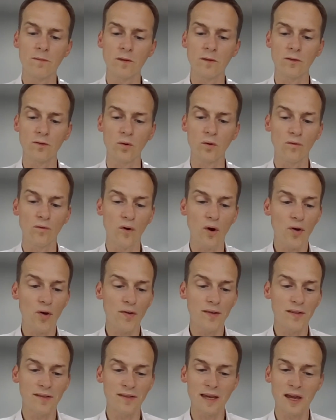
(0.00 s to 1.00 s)
So for
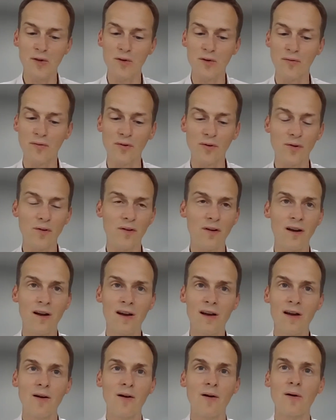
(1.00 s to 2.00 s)
us, it's kind of
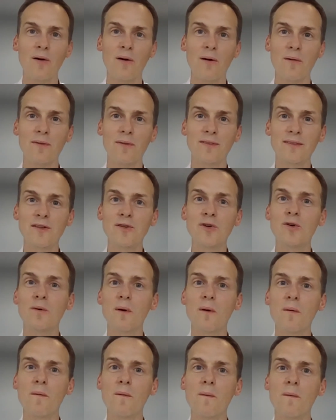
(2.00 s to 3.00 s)
still a